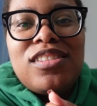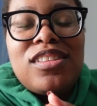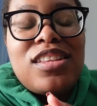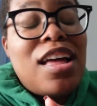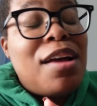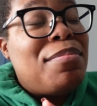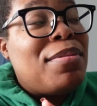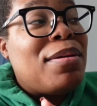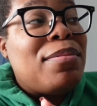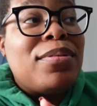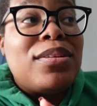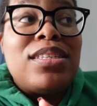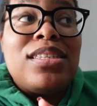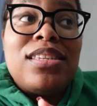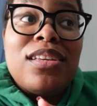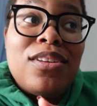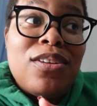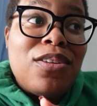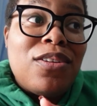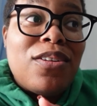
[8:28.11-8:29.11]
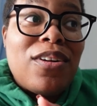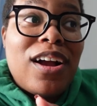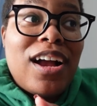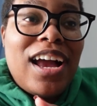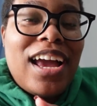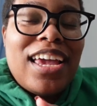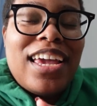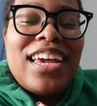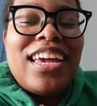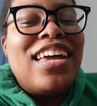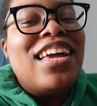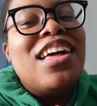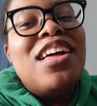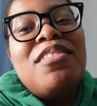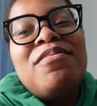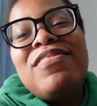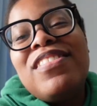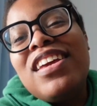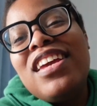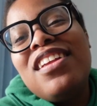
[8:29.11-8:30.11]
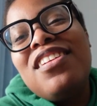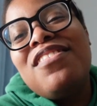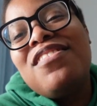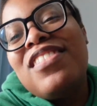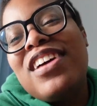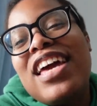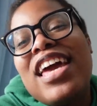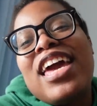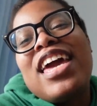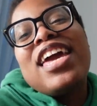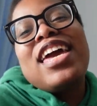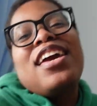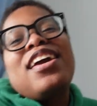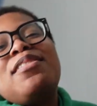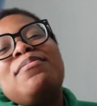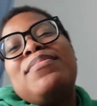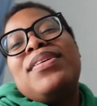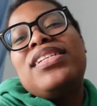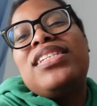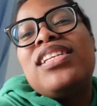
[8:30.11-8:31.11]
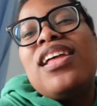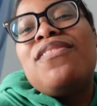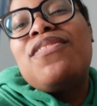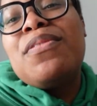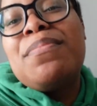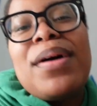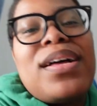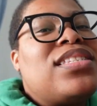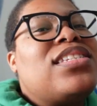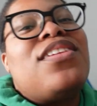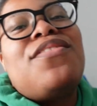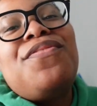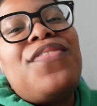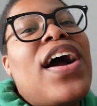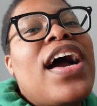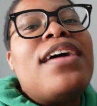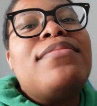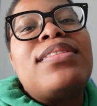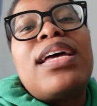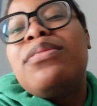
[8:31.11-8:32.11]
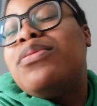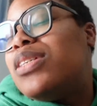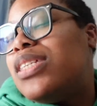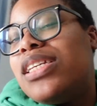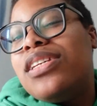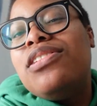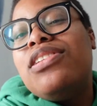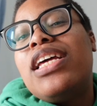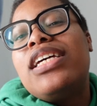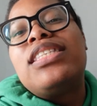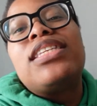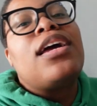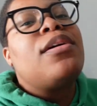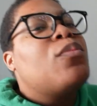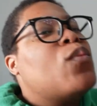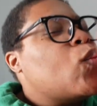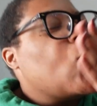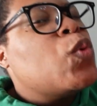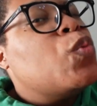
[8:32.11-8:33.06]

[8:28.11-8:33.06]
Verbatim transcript: That baby's still crying. But anyway, much love and positive vibes. I will see you next time.